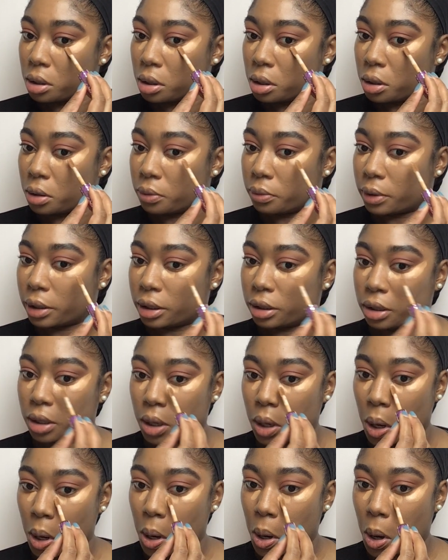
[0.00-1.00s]
and right
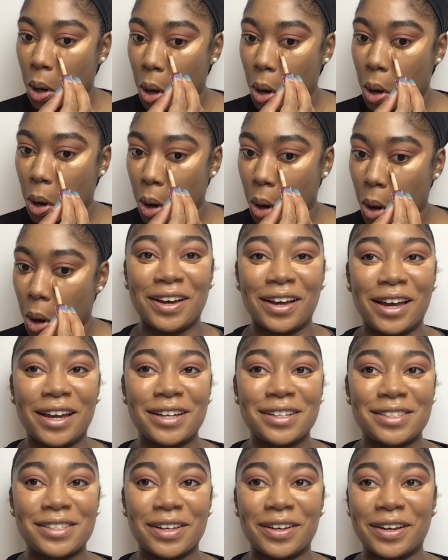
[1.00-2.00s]
there. Okay,
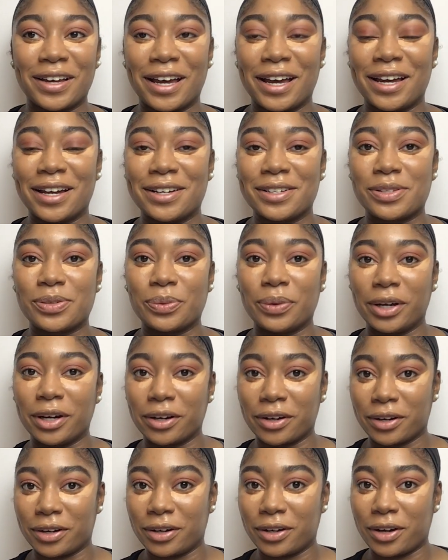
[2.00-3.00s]
so guys, we are
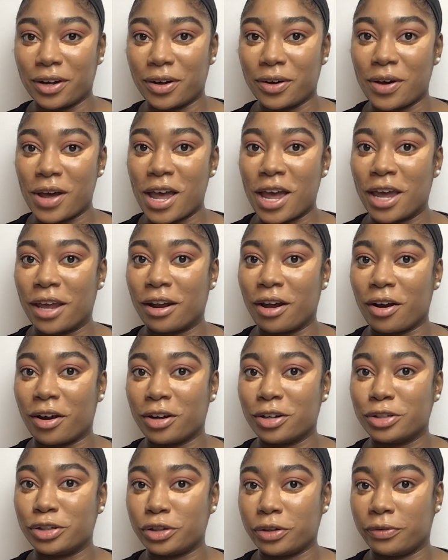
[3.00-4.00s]
gonna go in
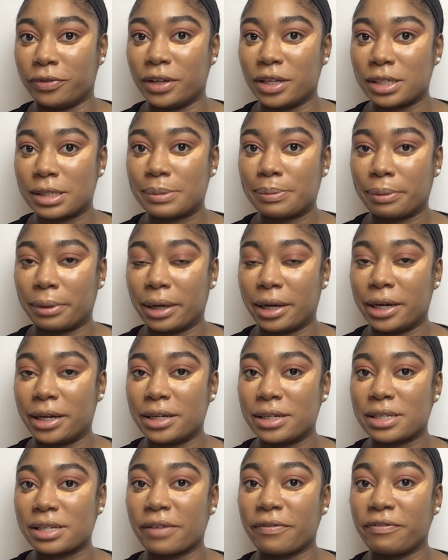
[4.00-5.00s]
our Juvia's
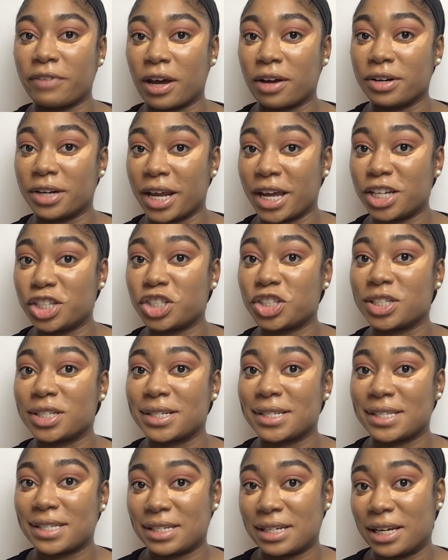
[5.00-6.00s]
Place foundation
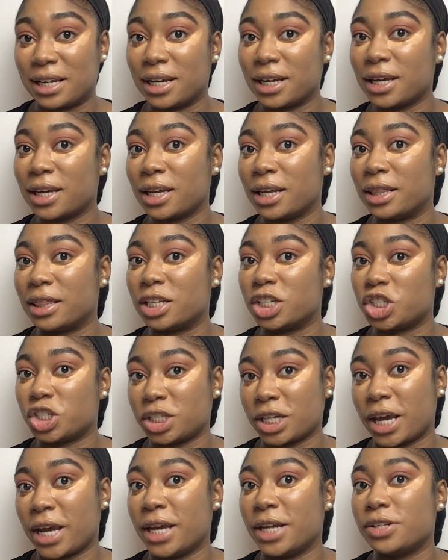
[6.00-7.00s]
stick in the
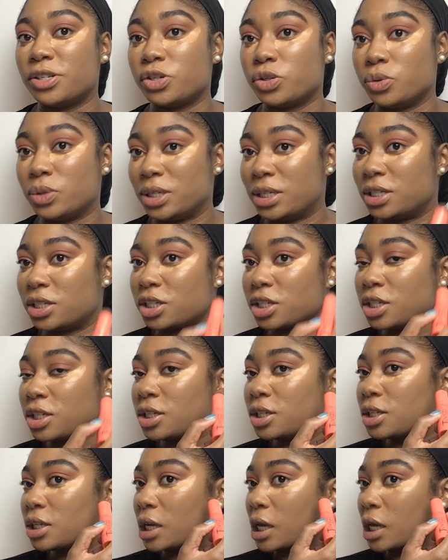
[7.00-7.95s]
shade Tunisia.